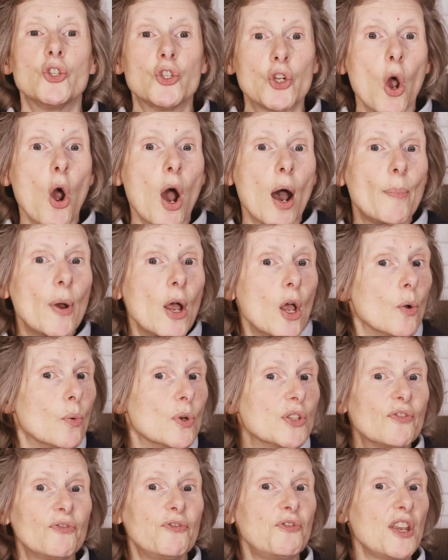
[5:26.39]
Joab
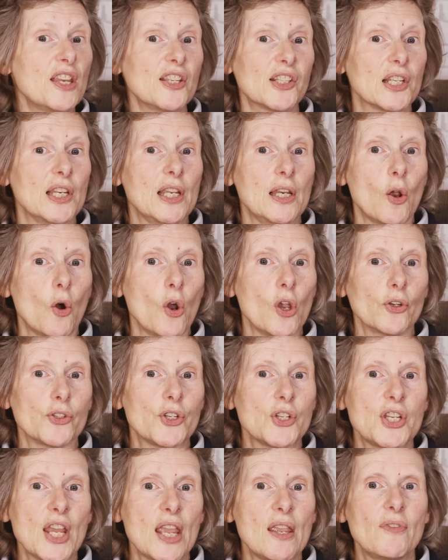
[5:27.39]
was fiercely loyal
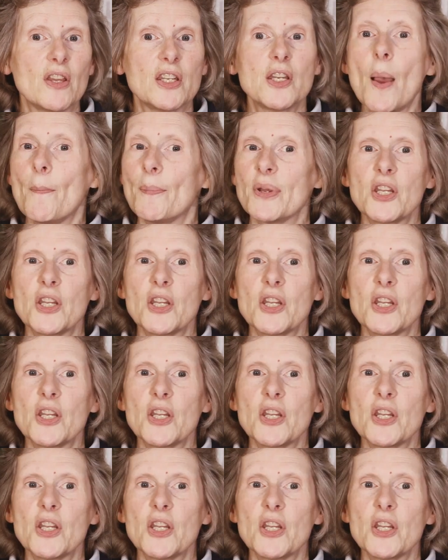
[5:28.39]
to David,